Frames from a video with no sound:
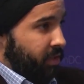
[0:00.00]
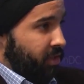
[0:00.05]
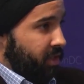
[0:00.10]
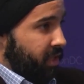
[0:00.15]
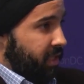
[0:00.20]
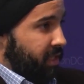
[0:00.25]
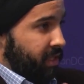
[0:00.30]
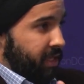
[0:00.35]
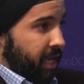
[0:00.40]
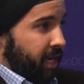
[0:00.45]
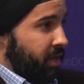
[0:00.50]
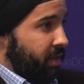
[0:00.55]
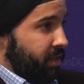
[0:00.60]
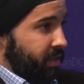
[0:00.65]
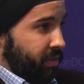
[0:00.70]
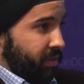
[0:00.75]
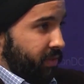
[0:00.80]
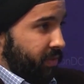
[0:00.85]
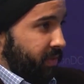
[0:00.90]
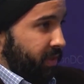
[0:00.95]
So the standard
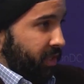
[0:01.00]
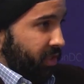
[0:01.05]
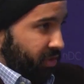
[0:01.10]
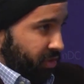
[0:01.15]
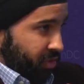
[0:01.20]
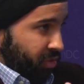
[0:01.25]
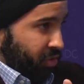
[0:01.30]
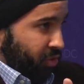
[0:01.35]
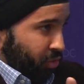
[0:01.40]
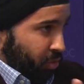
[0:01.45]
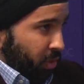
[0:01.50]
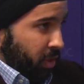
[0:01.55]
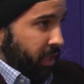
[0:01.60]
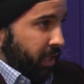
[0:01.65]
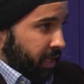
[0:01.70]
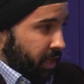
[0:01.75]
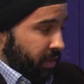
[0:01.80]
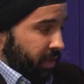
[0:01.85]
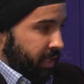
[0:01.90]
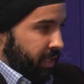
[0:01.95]
is
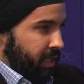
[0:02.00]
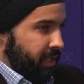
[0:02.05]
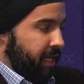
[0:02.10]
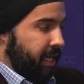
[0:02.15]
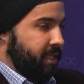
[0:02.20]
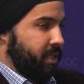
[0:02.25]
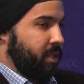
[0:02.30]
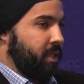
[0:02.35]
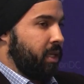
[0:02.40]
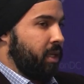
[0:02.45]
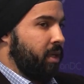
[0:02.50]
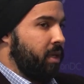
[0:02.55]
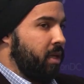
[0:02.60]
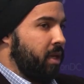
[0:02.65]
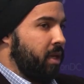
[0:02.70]
extraordinarily elastic.